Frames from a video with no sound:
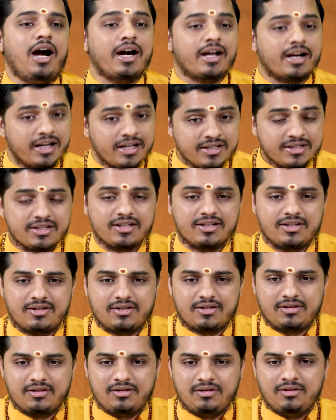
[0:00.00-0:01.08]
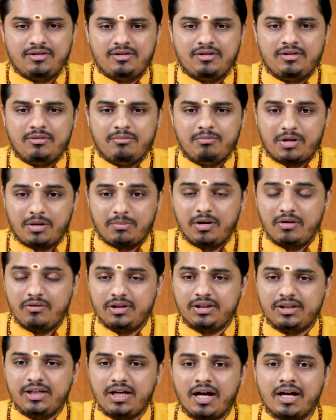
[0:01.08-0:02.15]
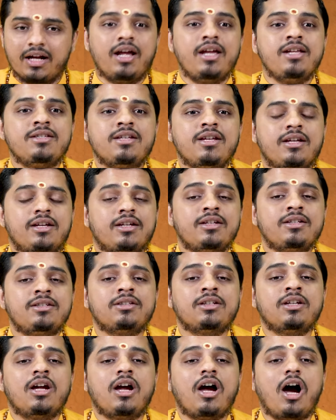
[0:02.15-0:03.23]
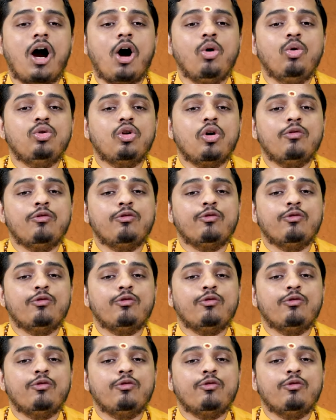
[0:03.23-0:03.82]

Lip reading: arises, prabhavati arises out of